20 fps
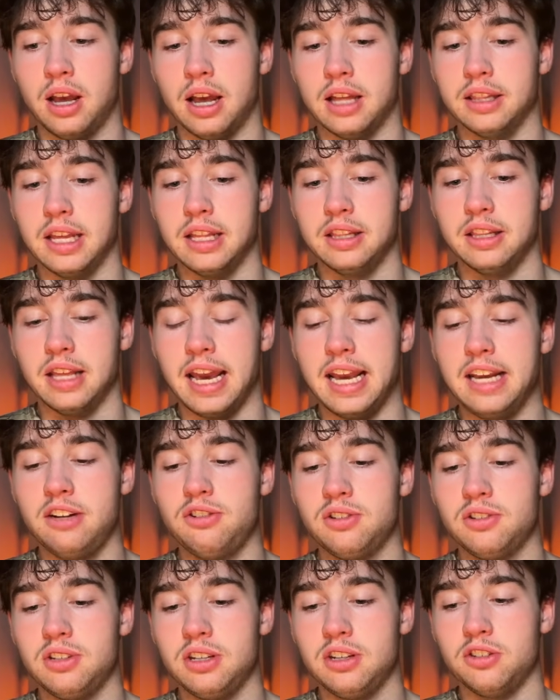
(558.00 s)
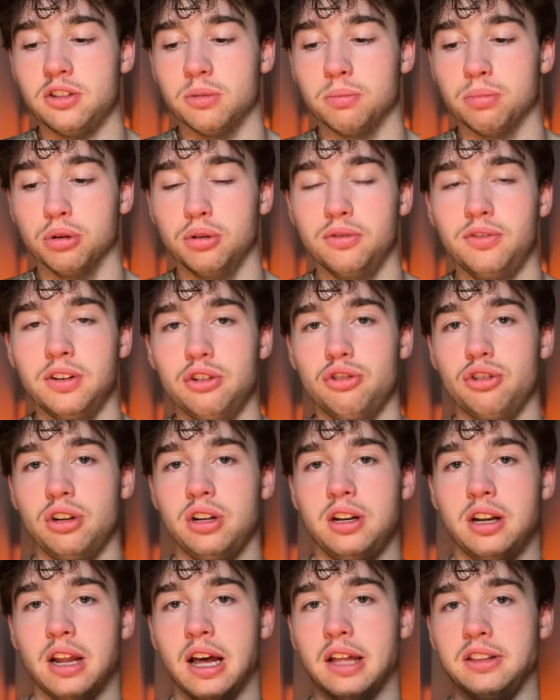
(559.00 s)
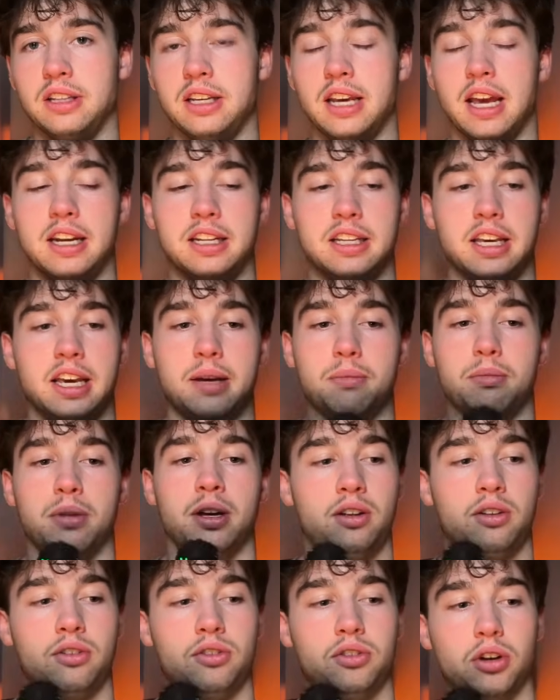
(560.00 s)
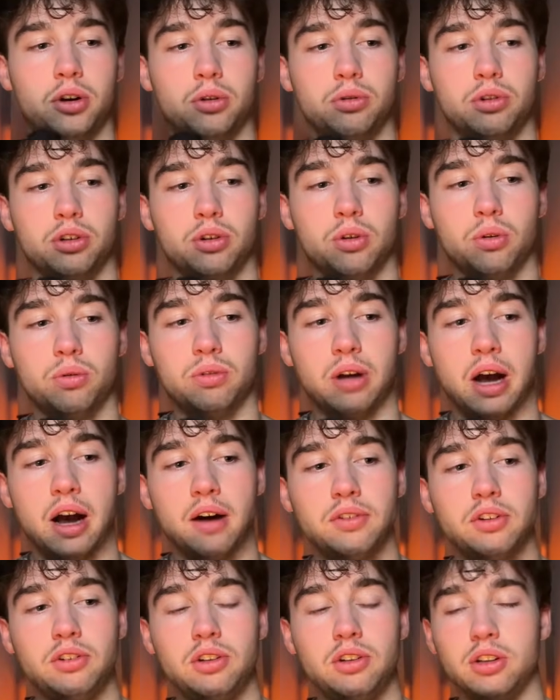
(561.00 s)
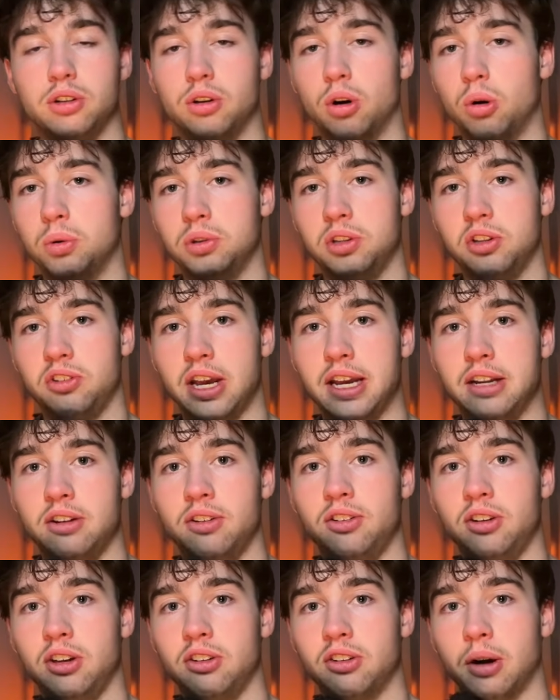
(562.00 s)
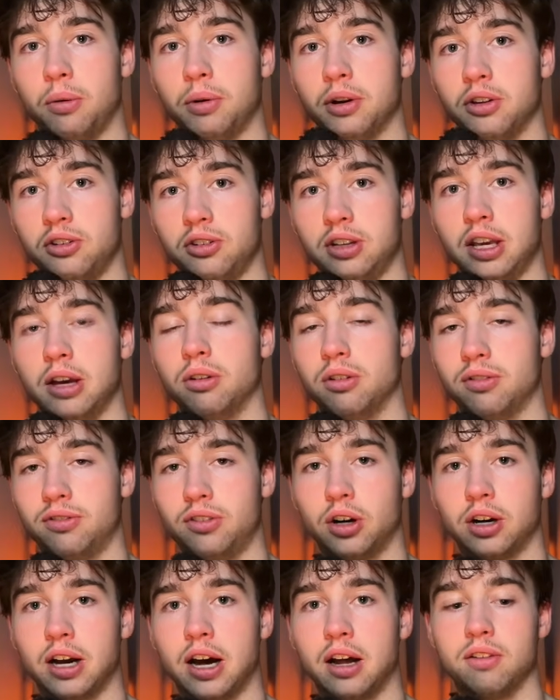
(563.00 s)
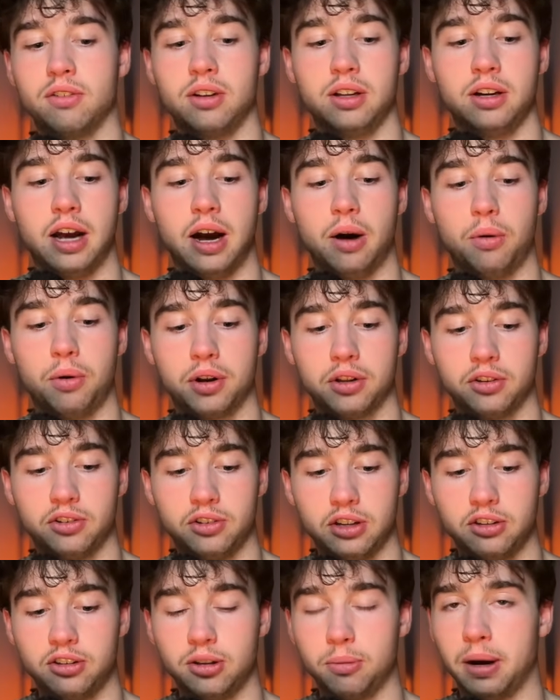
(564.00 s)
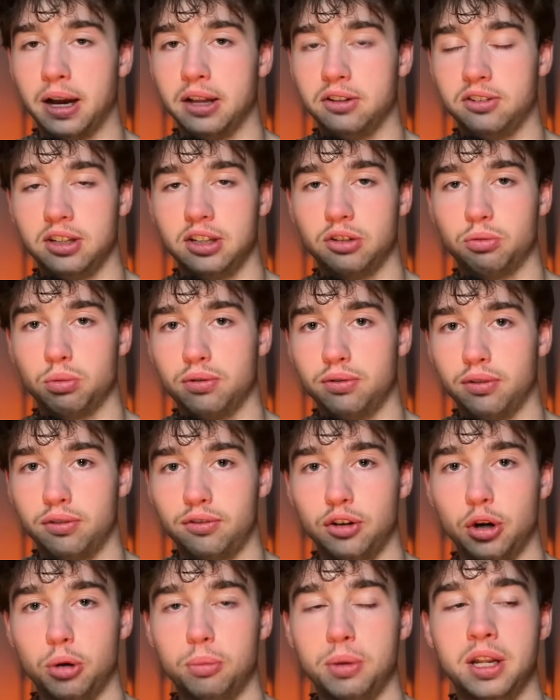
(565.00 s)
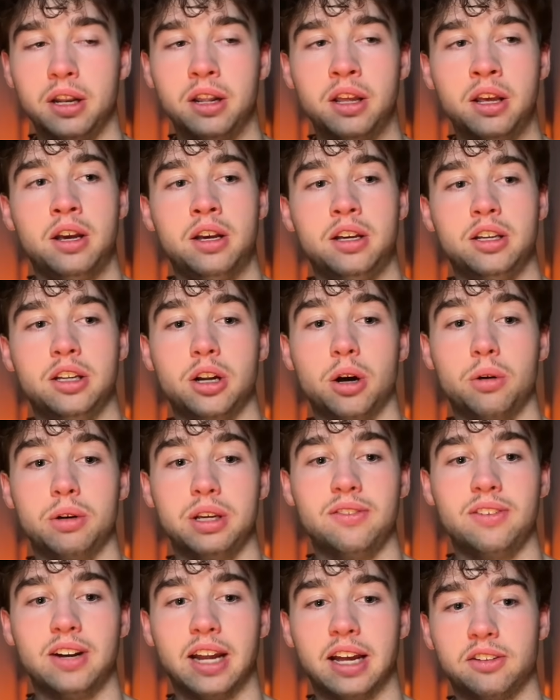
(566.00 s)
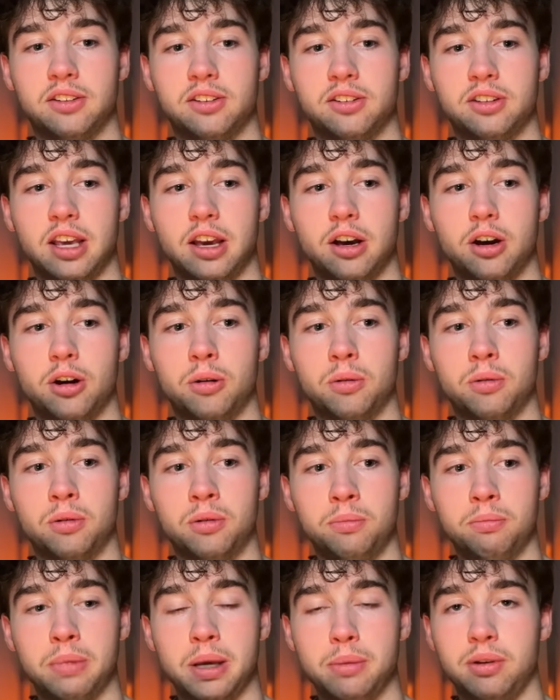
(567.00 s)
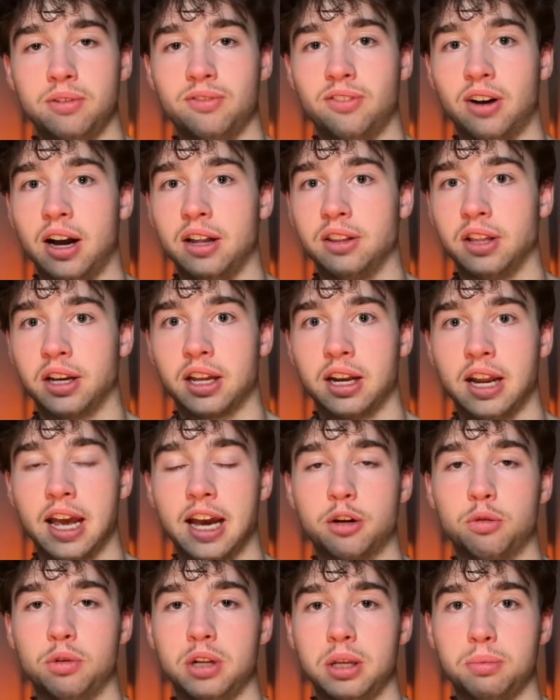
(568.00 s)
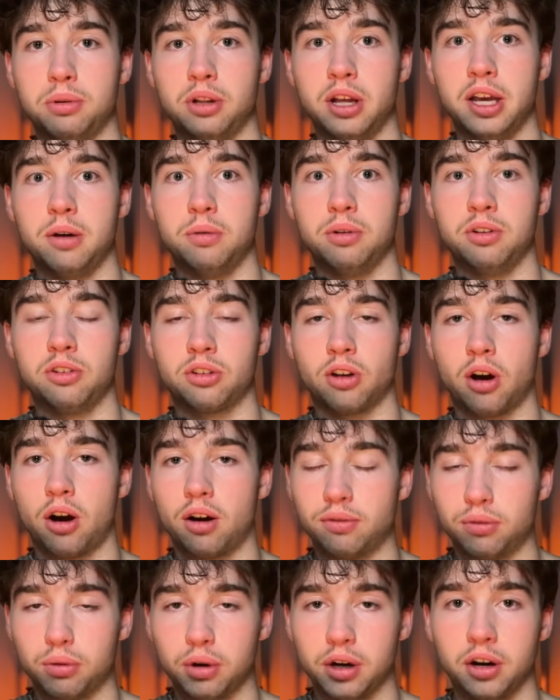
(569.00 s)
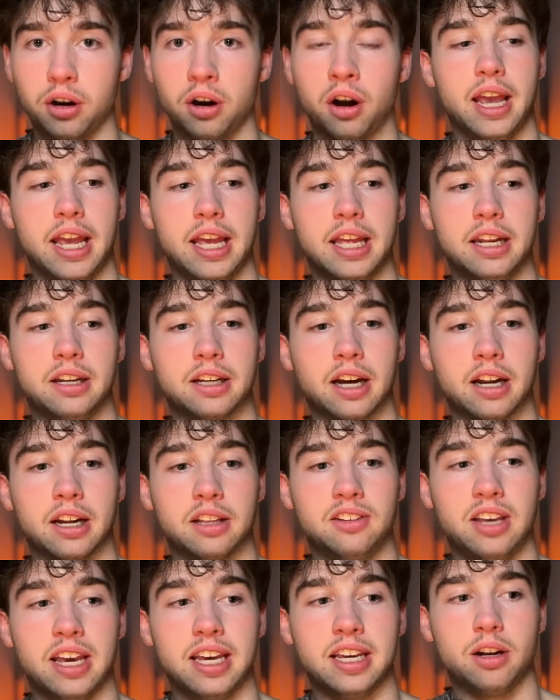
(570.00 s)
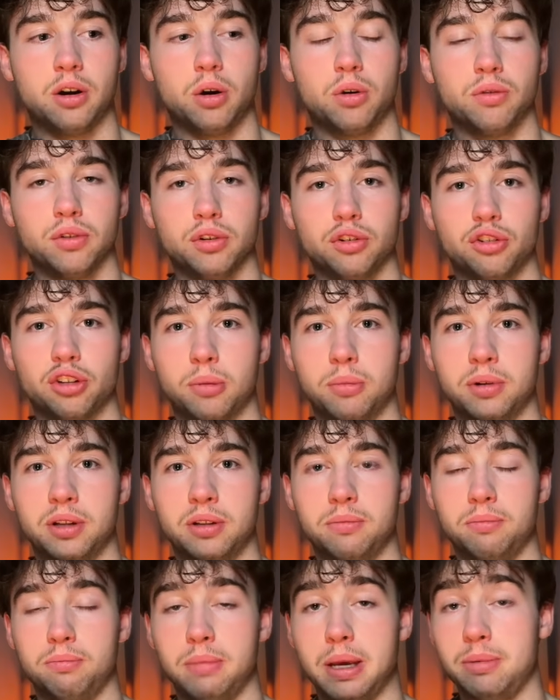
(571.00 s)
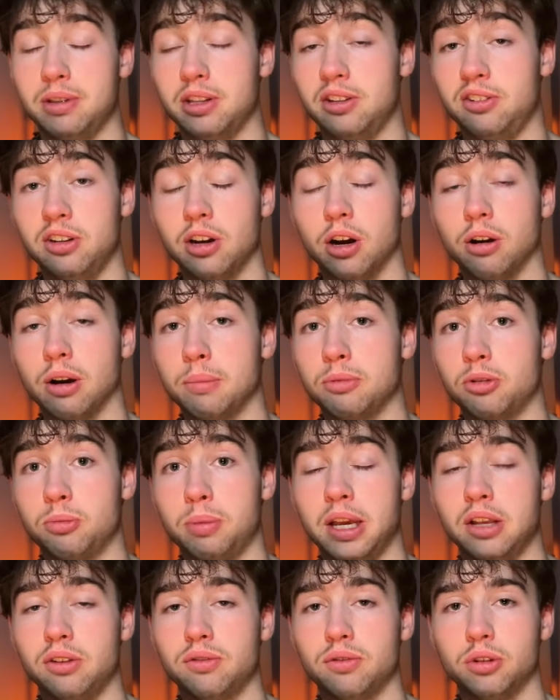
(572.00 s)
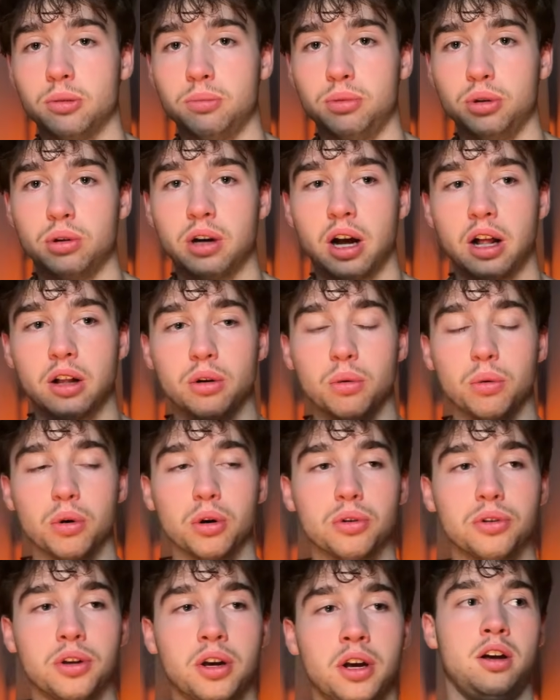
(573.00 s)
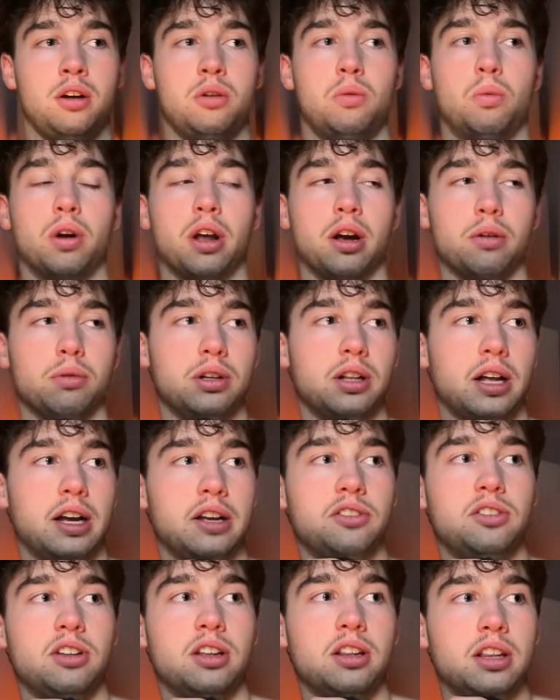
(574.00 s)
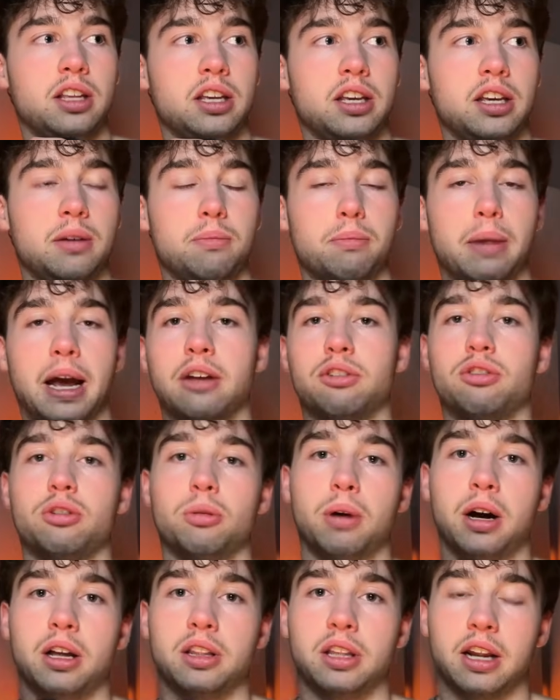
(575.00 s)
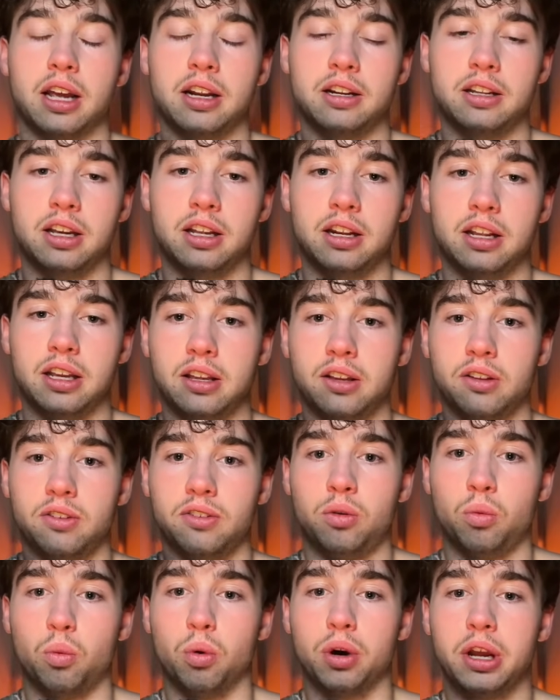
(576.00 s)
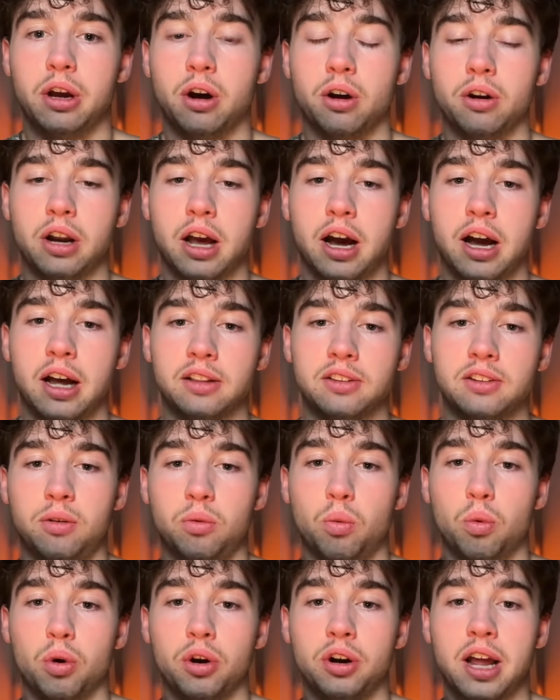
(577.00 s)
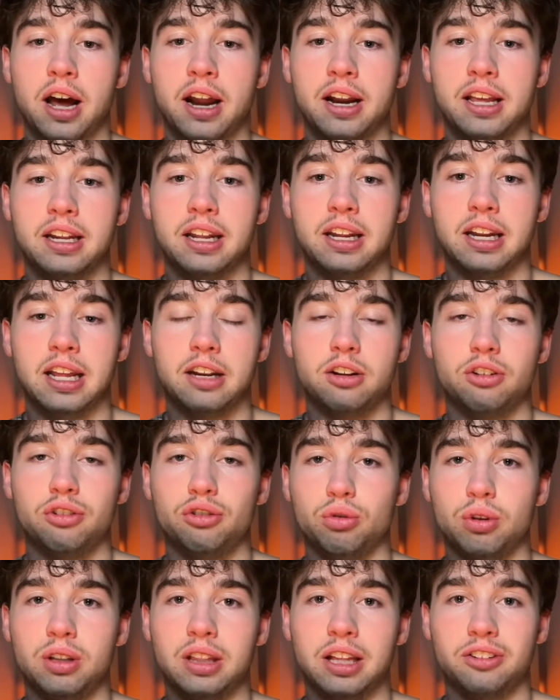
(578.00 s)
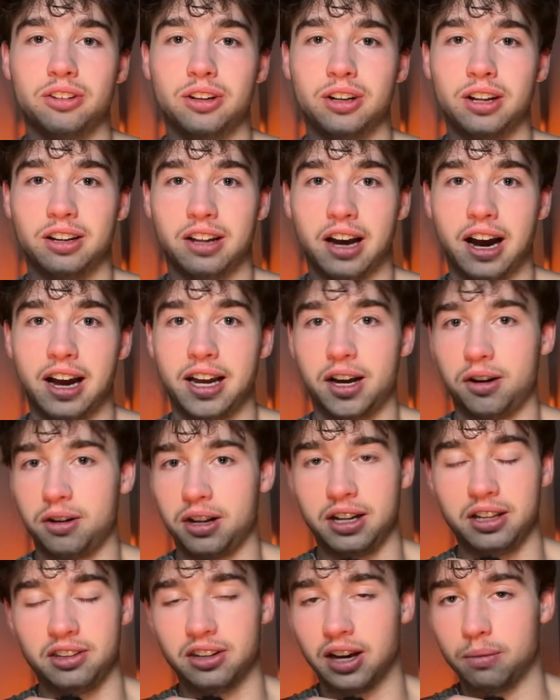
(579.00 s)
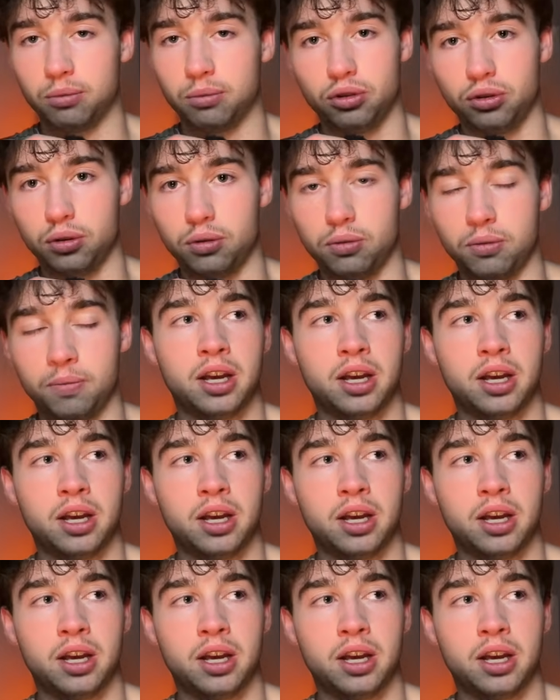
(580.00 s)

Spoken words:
And then the agency is the proof engine, not the end game. So obviously the goal with this agency is I want to scale the fuck out of it. I want to systemize things with fulfillment, even at scale, maybe find like an equity play with software and kind of taking over some of maybe the CRM space for the blue collar world. What I realized in the mastermind that I did is we're not in an industry that's going to die out anytime soon.